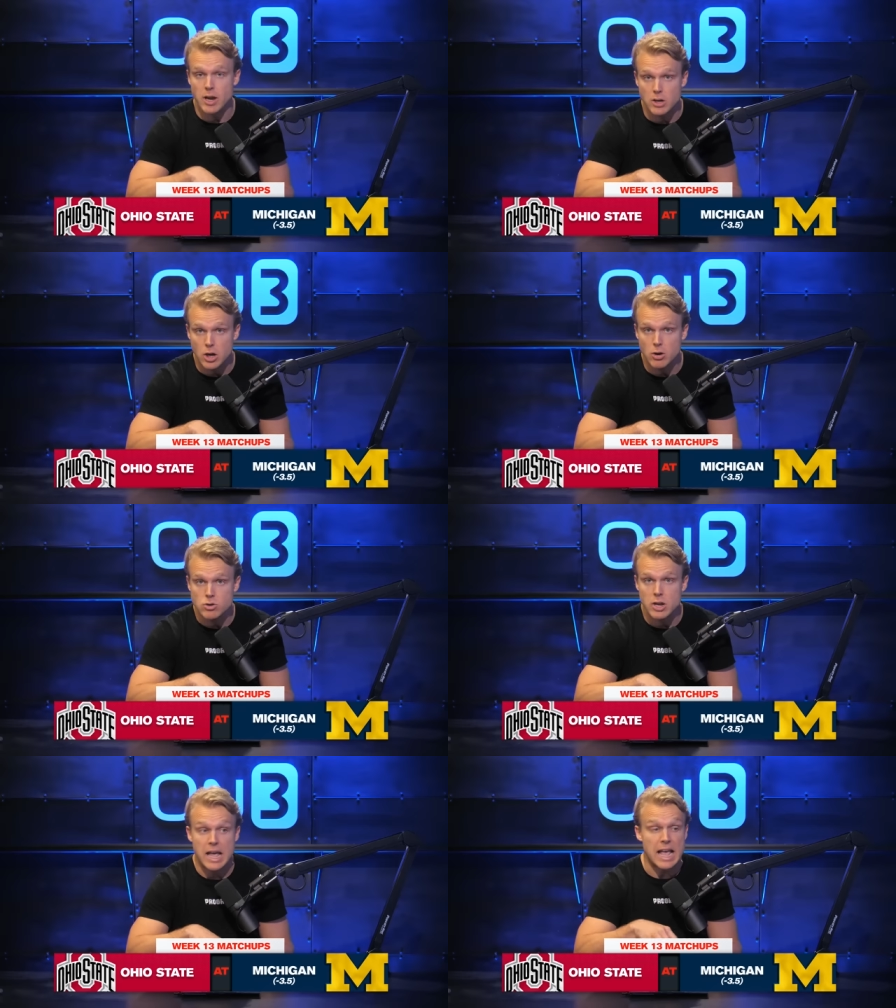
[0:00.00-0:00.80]
head
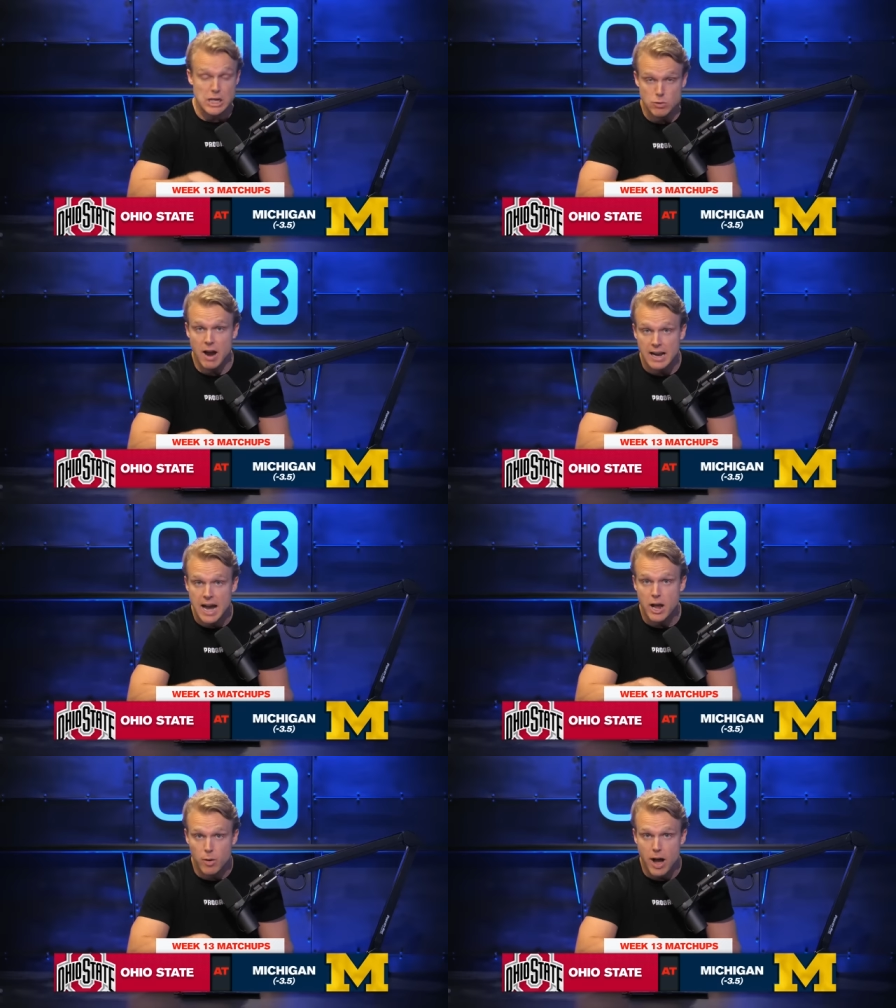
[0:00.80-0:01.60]
coach, is the right
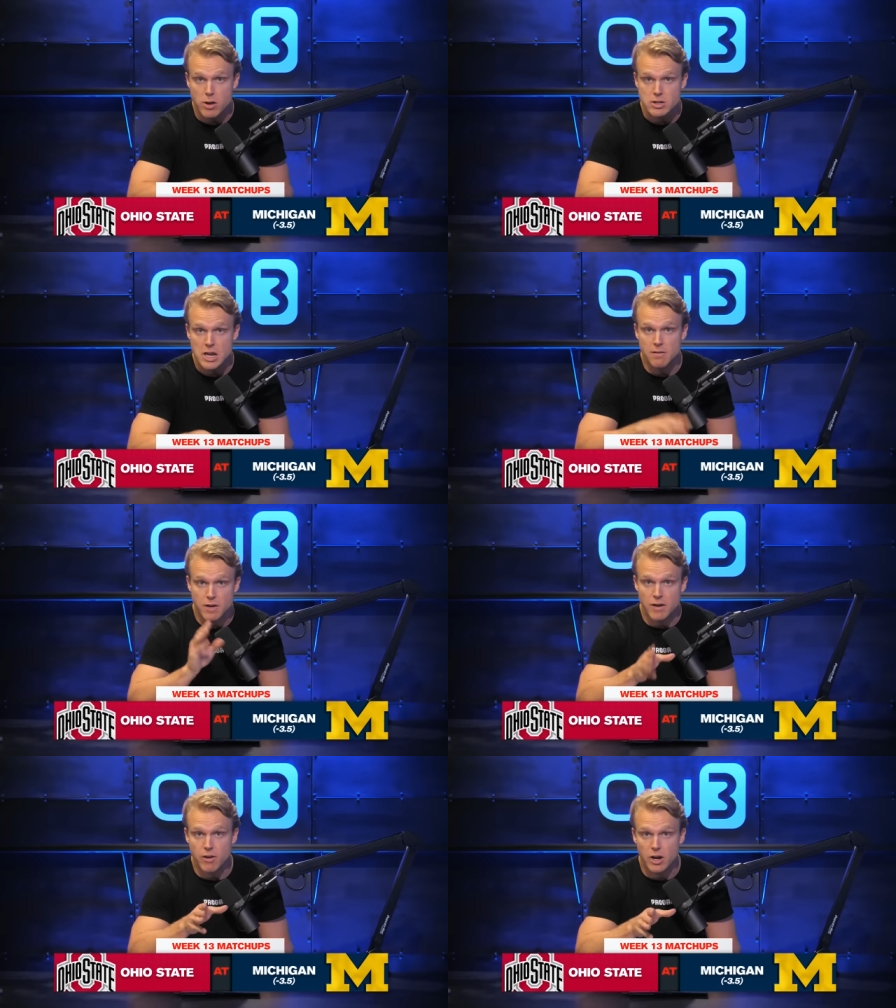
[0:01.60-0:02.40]
guy at Ohio State,
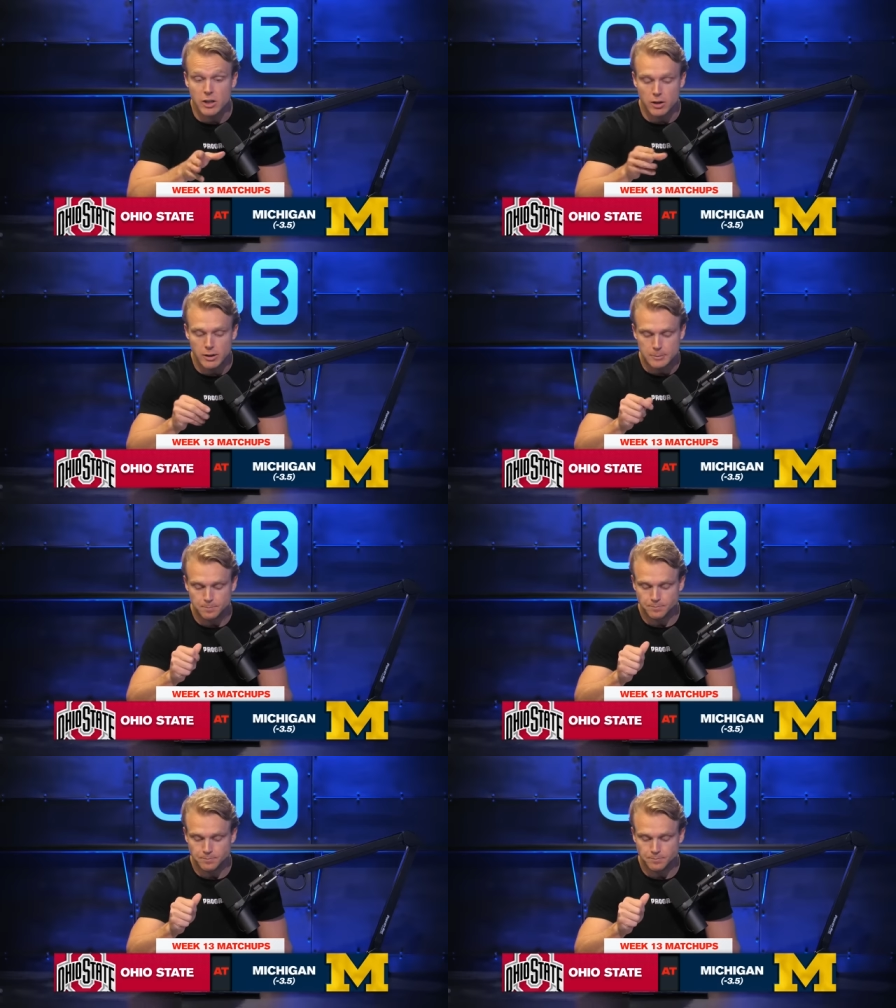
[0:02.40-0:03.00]
very, very clearly.